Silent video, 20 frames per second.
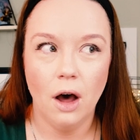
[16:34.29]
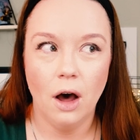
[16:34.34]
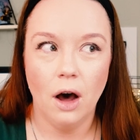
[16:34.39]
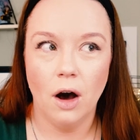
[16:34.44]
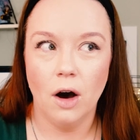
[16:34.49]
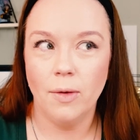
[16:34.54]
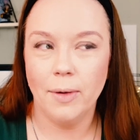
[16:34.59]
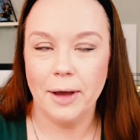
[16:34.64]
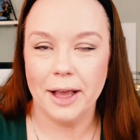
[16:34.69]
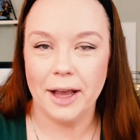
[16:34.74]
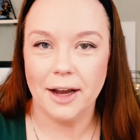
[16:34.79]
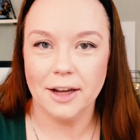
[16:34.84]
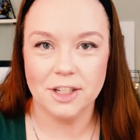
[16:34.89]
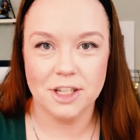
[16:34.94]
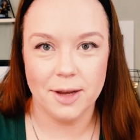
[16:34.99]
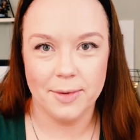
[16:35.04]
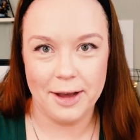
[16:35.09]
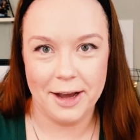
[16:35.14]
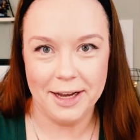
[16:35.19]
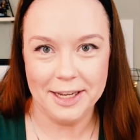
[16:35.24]
oh my gosh,
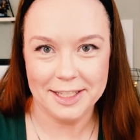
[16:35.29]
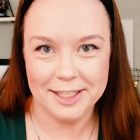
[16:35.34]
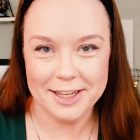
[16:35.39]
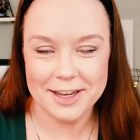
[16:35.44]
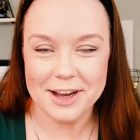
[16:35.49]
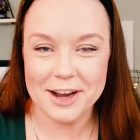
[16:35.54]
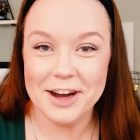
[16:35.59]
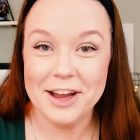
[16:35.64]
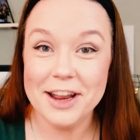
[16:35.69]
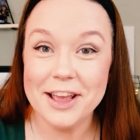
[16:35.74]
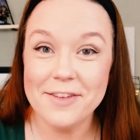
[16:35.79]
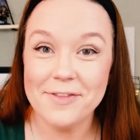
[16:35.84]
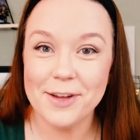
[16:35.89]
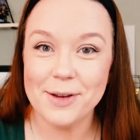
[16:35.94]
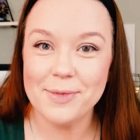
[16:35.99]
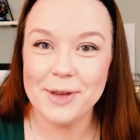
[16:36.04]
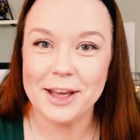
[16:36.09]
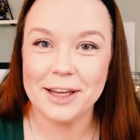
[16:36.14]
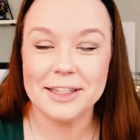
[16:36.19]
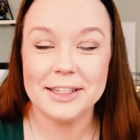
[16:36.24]
now my eyes look
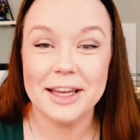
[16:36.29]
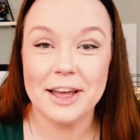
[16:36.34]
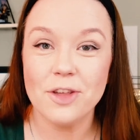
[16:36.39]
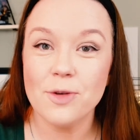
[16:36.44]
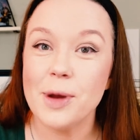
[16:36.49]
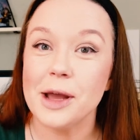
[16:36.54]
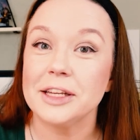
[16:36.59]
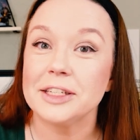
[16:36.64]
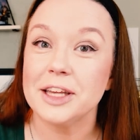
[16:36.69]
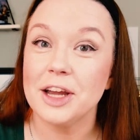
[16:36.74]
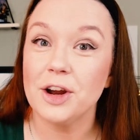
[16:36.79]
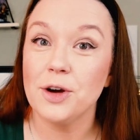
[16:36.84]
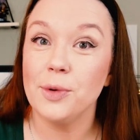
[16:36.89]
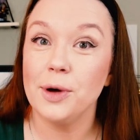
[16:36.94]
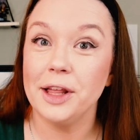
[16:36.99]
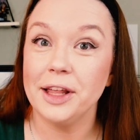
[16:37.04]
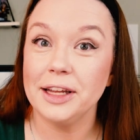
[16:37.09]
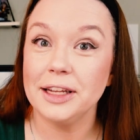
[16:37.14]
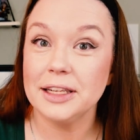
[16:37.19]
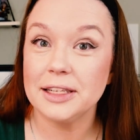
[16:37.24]
uneven because the other mascara,
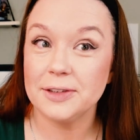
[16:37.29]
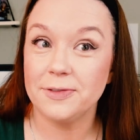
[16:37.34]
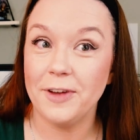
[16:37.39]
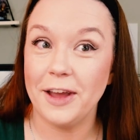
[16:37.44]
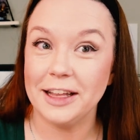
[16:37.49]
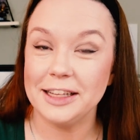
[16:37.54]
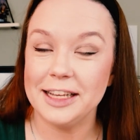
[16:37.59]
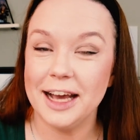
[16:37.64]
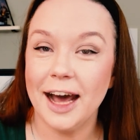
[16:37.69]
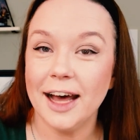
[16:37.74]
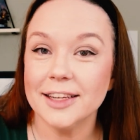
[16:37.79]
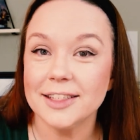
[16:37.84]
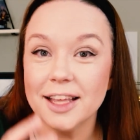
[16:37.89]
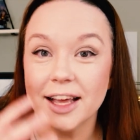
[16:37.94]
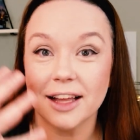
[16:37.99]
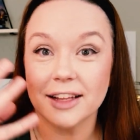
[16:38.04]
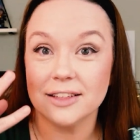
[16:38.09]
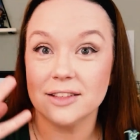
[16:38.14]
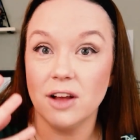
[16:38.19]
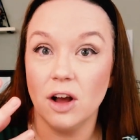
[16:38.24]
while it's
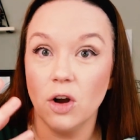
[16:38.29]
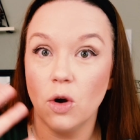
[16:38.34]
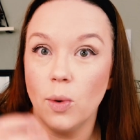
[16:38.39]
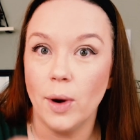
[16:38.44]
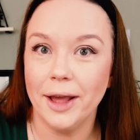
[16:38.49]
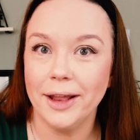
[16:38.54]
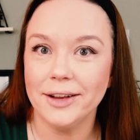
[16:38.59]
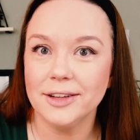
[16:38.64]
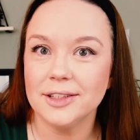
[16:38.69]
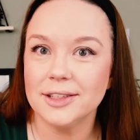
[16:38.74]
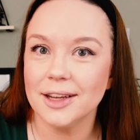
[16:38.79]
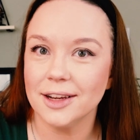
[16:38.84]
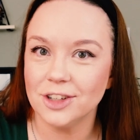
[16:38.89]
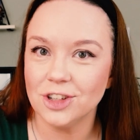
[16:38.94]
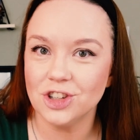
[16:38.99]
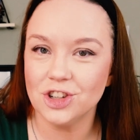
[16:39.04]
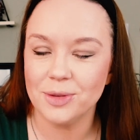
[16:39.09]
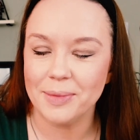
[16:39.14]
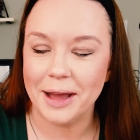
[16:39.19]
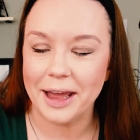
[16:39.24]
fantastic, it's not quite such
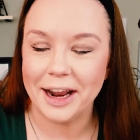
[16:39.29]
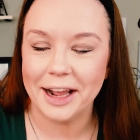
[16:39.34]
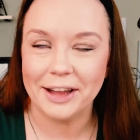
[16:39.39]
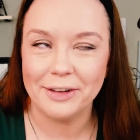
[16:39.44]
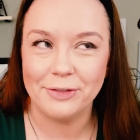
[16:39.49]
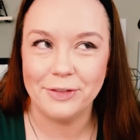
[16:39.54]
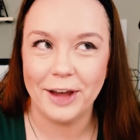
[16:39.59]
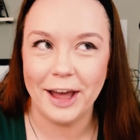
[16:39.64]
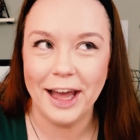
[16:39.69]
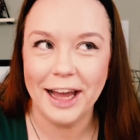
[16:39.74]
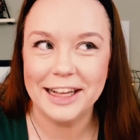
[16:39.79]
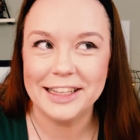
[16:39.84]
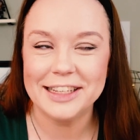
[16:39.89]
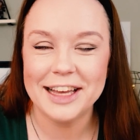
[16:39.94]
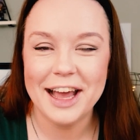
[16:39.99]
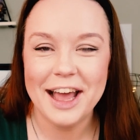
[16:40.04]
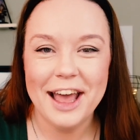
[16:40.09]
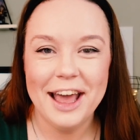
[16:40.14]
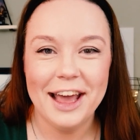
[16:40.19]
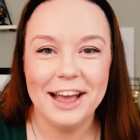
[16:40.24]
a dramatic effect.
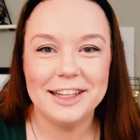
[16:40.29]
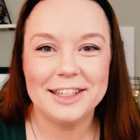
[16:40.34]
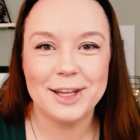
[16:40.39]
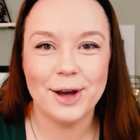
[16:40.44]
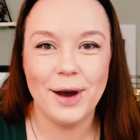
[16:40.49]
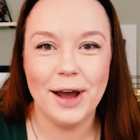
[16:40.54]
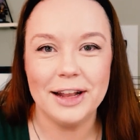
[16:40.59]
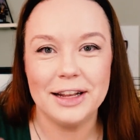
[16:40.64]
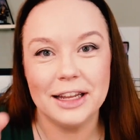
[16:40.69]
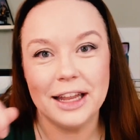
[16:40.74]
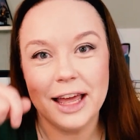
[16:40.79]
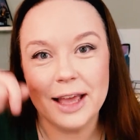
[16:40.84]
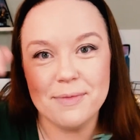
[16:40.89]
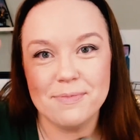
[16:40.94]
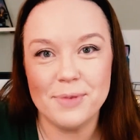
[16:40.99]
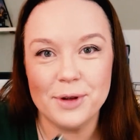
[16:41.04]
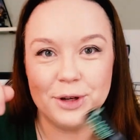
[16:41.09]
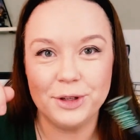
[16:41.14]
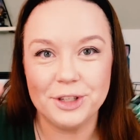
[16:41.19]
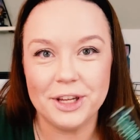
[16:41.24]
And so I had to like
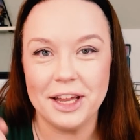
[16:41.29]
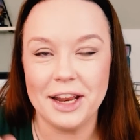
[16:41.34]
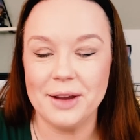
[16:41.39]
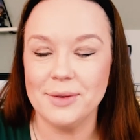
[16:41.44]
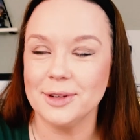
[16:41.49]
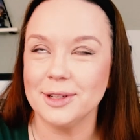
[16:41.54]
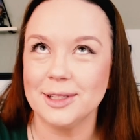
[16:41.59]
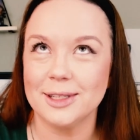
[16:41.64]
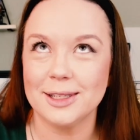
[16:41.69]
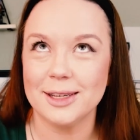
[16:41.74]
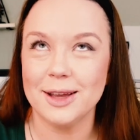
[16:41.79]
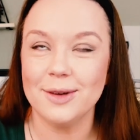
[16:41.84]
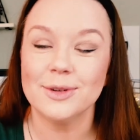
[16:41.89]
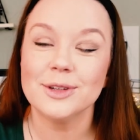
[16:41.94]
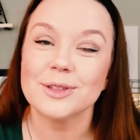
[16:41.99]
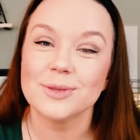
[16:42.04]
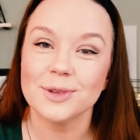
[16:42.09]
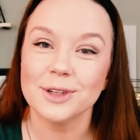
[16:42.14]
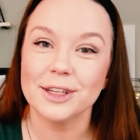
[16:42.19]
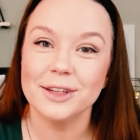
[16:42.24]
build it. It was
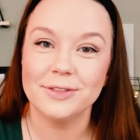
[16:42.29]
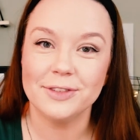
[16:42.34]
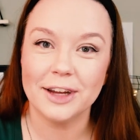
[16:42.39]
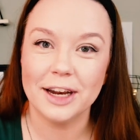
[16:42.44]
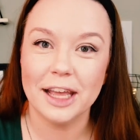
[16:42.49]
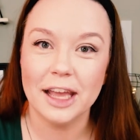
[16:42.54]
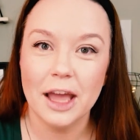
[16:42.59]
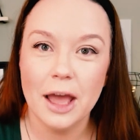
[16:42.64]
really funny.